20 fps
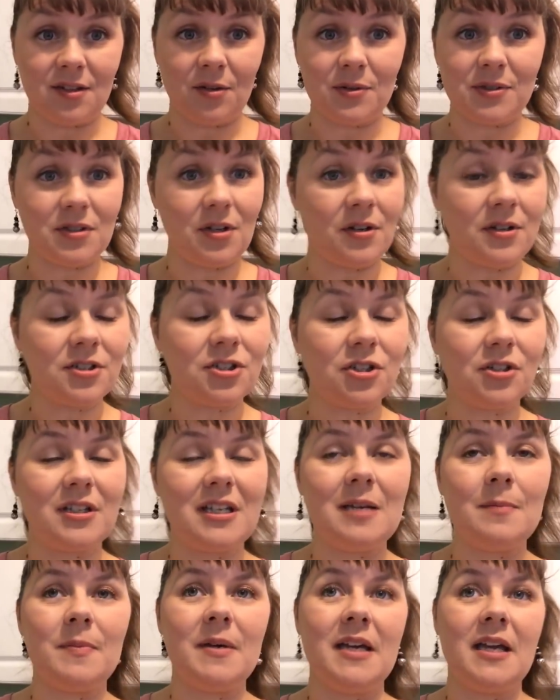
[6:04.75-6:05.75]
So as long as you're
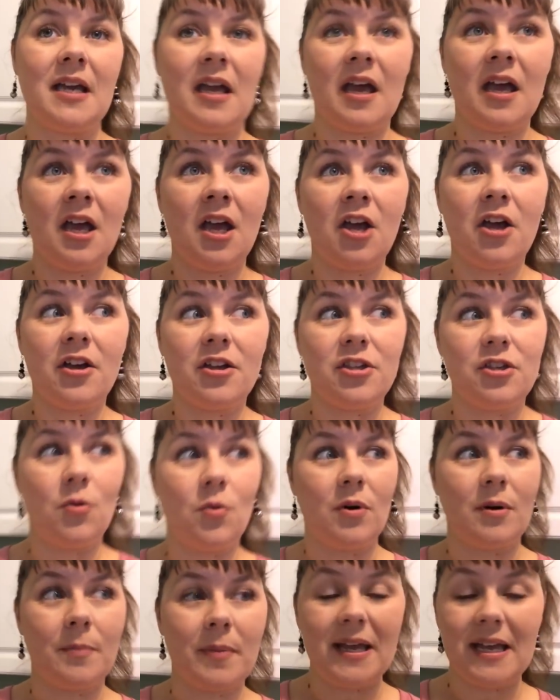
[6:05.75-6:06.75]
keeping
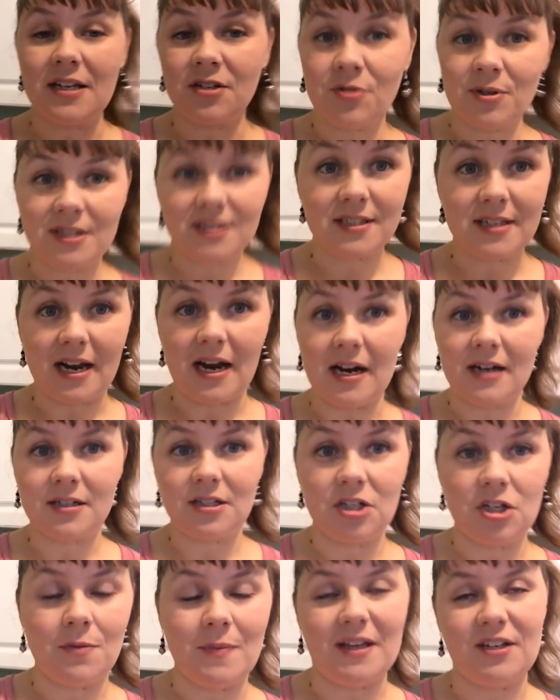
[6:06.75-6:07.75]
your pantry stocked
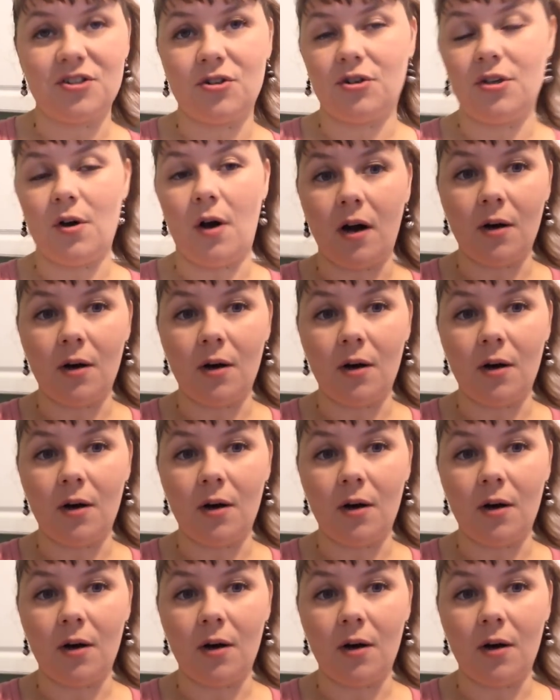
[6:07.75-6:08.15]
and you make sure you